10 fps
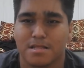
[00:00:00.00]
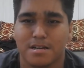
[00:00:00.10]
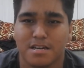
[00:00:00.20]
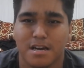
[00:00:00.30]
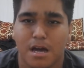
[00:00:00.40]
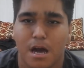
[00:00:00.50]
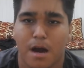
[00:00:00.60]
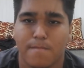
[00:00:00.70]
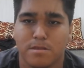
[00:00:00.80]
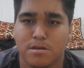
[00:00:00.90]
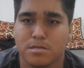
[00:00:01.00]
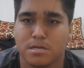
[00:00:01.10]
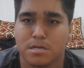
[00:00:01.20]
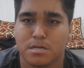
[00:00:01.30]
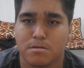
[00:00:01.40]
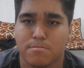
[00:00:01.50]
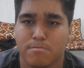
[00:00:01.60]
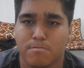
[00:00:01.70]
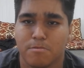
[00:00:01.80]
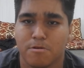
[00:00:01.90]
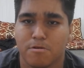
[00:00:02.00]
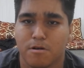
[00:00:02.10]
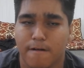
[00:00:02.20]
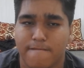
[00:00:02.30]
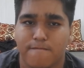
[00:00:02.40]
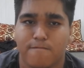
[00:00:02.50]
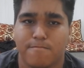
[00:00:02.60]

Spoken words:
Like, I'm losing more of